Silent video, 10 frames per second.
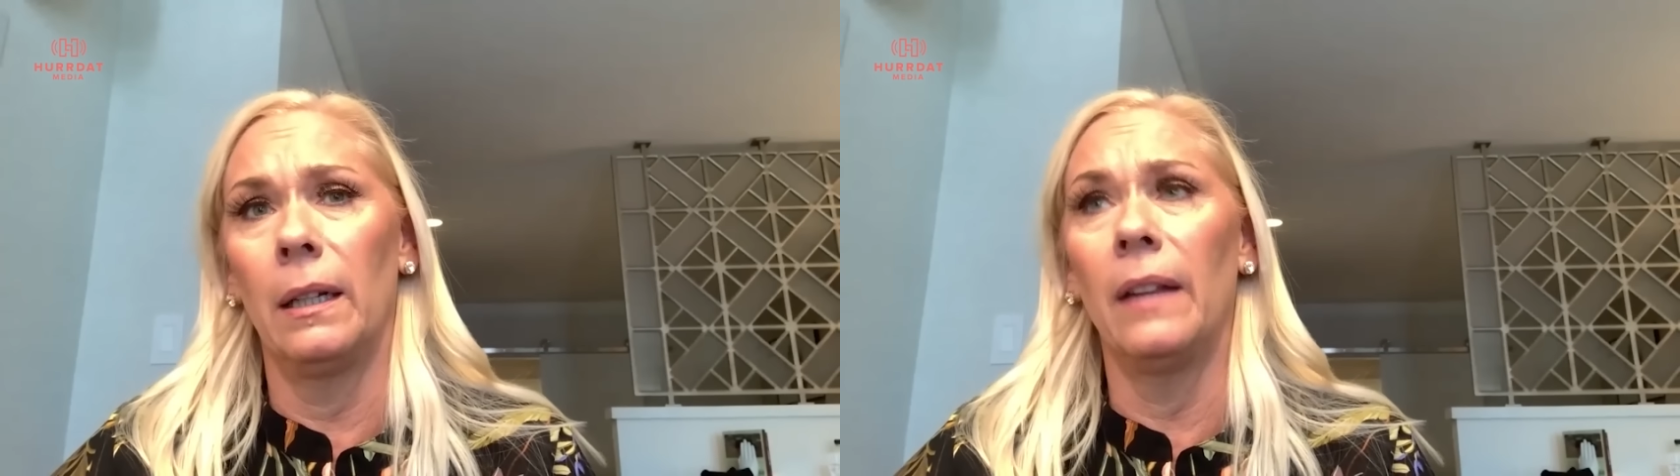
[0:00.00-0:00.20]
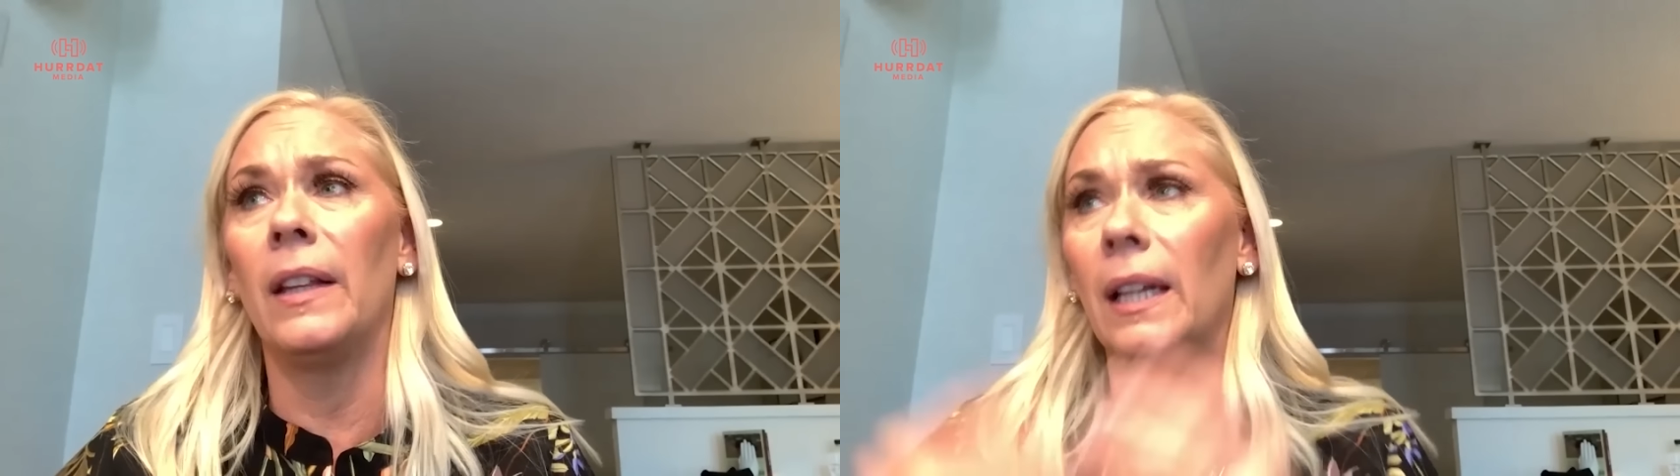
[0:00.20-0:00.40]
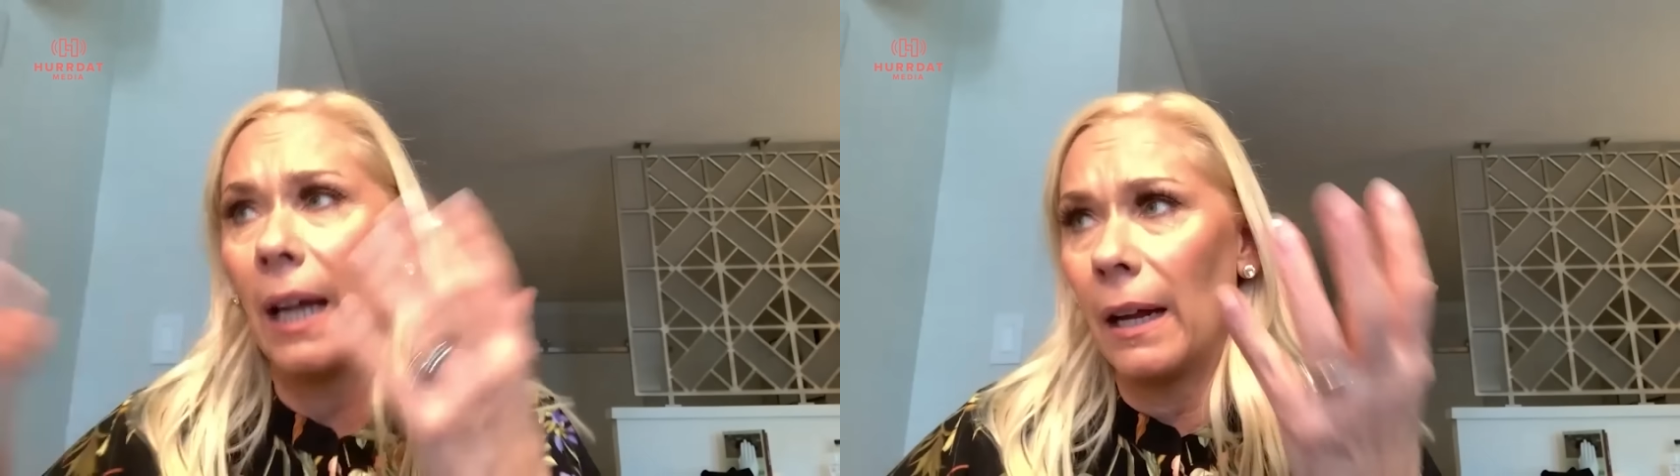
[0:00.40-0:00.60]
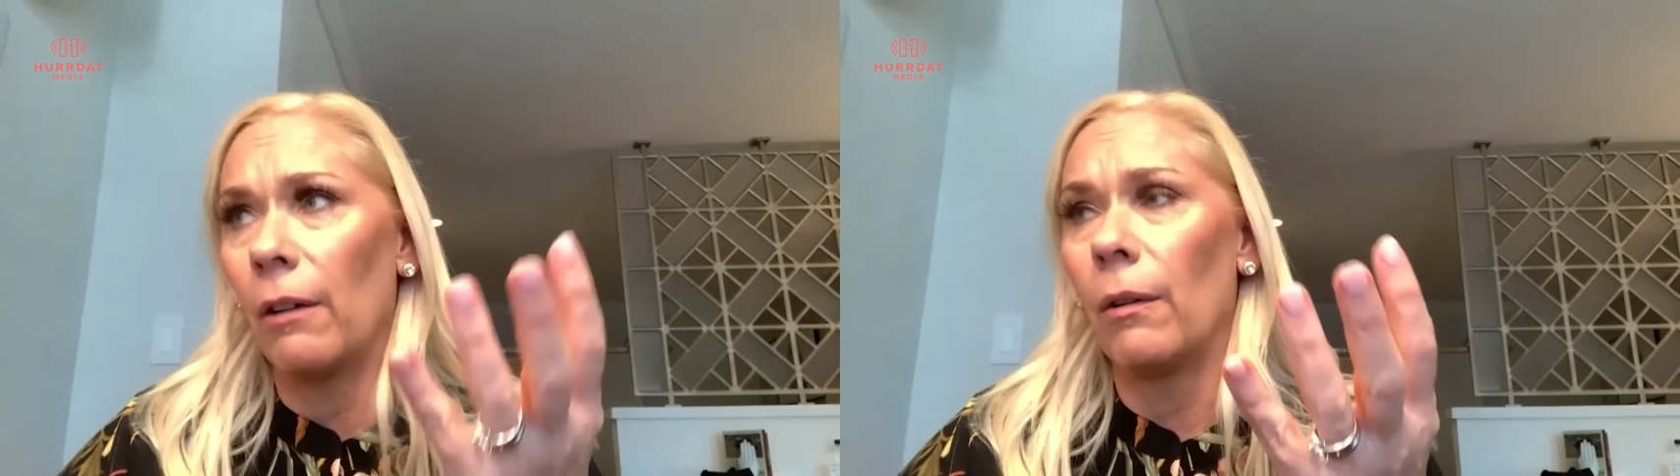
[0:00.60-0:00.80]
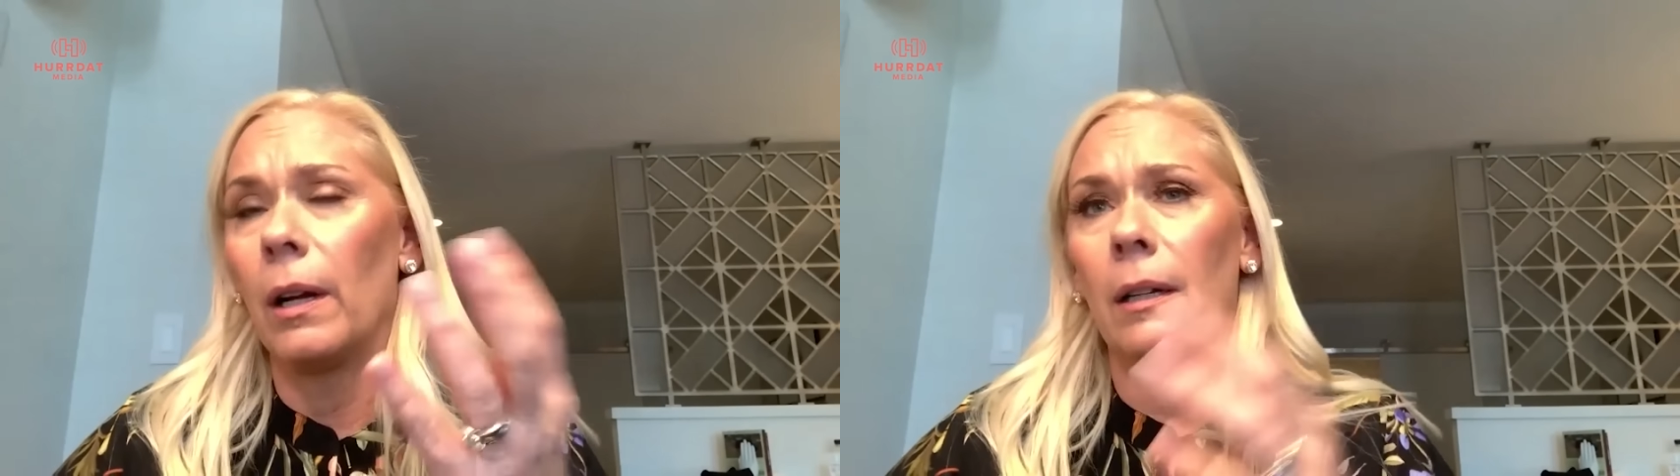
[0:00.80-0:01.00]
and then
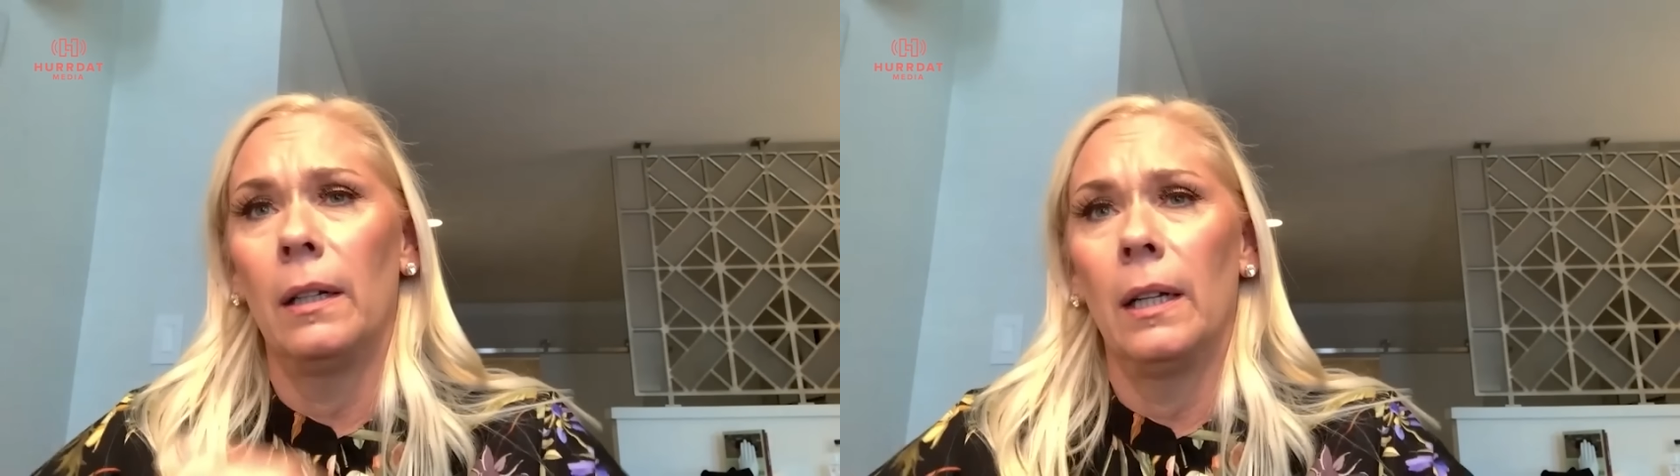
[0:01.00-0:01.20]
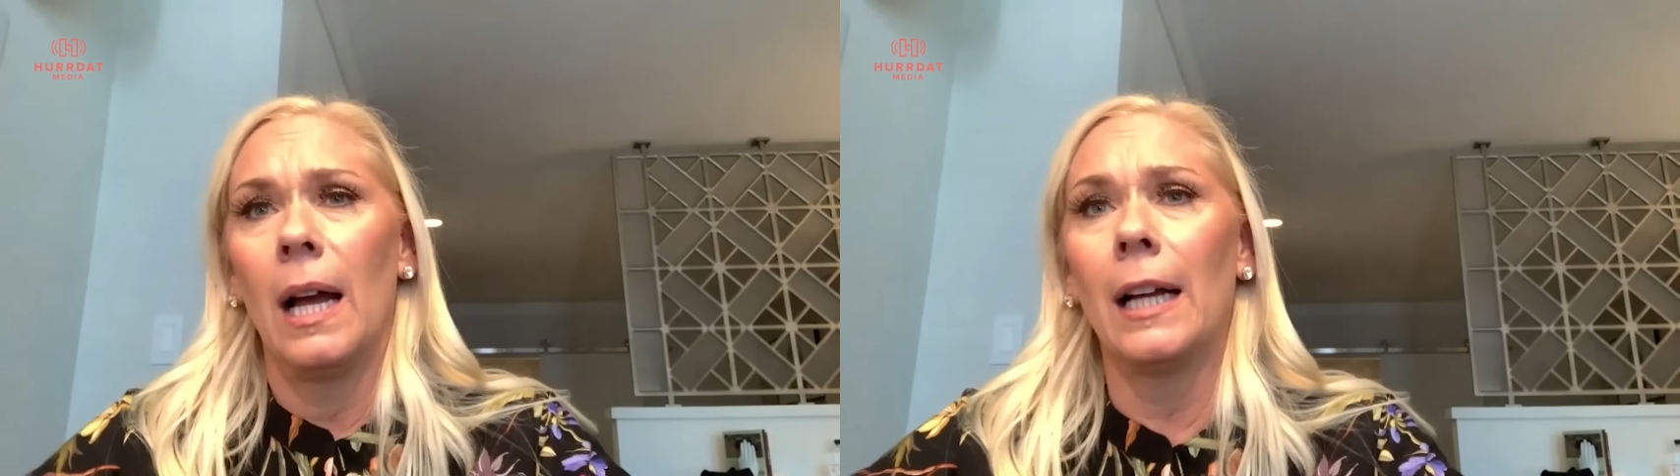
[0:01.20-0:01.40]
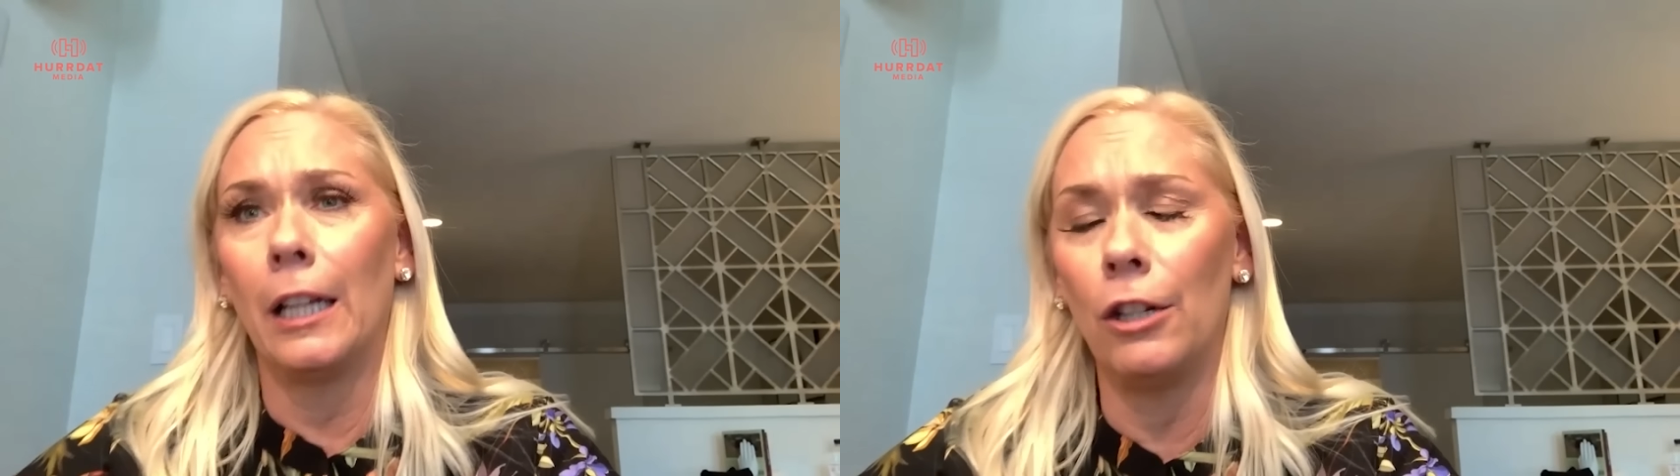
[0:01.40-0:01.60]
now I can